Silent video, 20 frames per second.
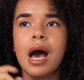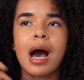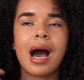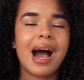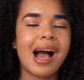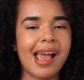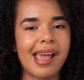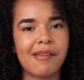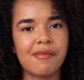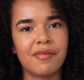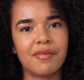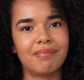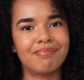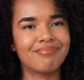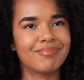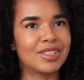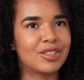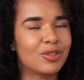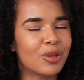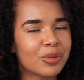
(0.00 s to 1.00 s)
I
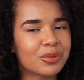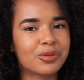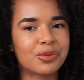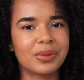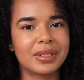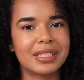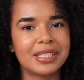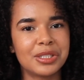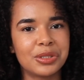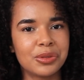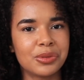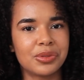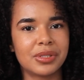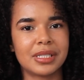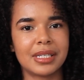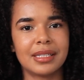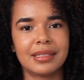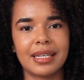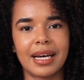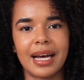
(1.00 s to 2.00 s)
don't really use
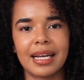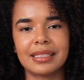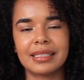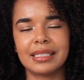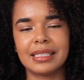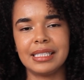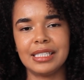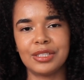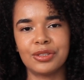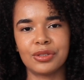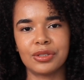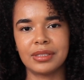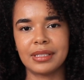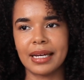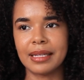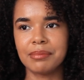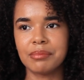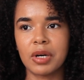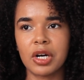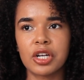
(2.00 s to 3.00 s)
that either
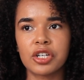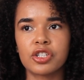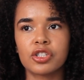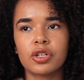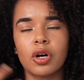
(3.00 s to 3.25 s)
that much,